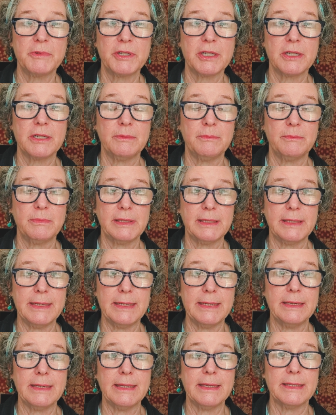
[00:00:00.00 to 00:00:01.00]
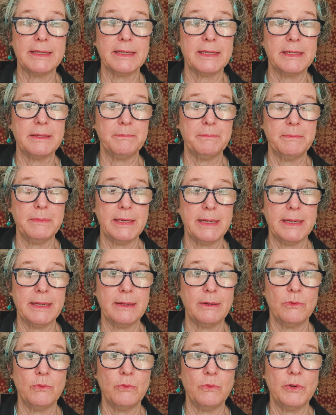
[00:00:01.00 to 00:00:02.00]
to complete and
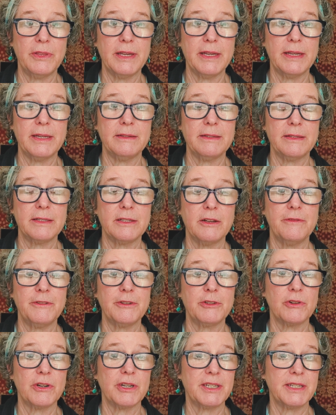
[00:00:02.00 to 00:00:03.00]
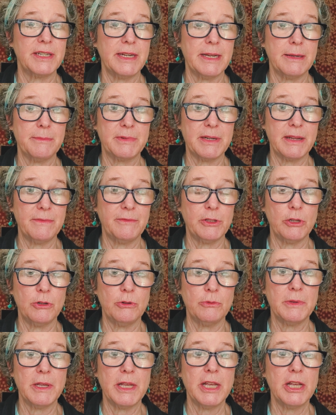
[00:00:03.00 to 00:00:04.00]
submit with a self-addressed stamped
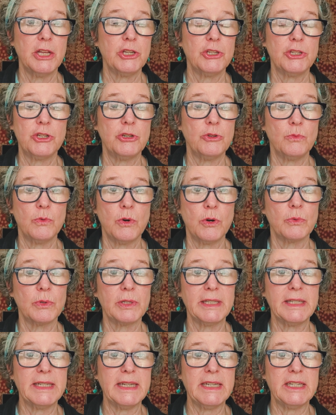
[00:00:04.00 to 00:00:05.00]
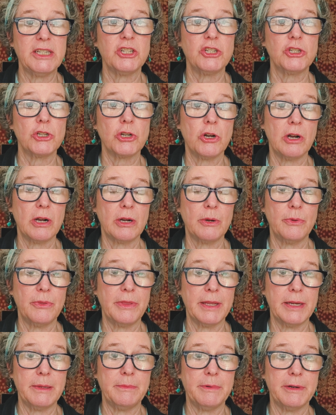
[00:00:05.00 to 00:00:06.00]
envelope. So you won't really need to talk with
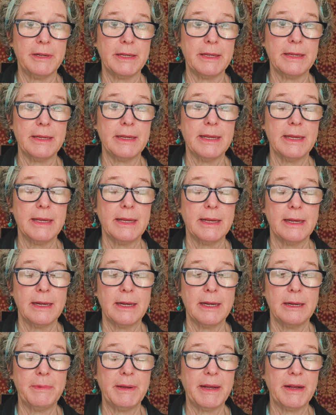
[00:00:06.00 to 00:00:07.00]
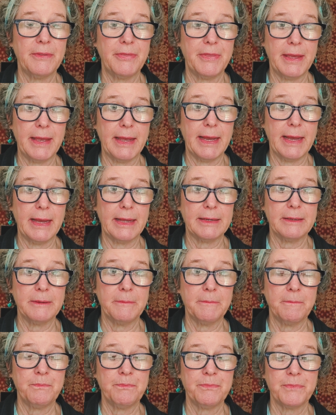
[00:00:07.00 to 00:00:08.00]
anybody about that.
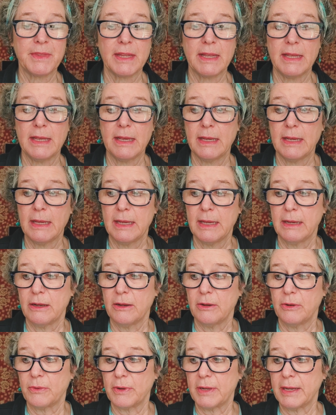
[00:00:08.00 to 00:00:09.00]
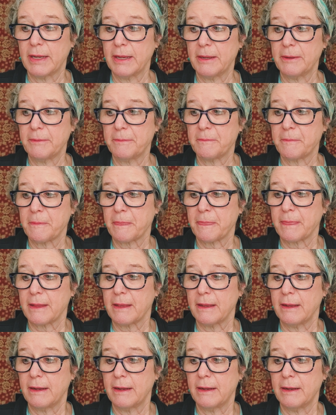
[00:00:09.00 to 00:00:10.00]
Okay?
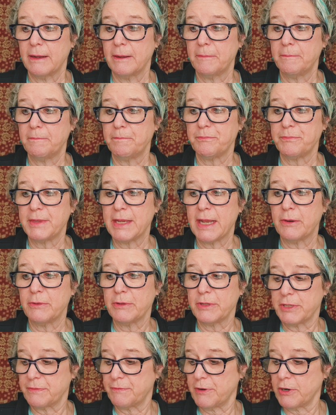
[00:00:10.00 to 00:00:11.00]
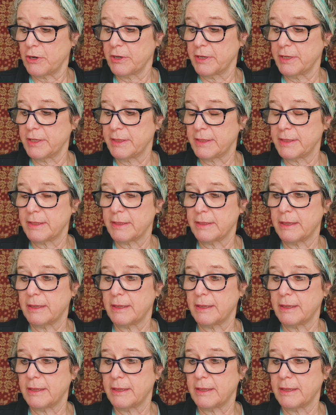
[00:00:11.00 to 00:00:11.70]
Now, as far as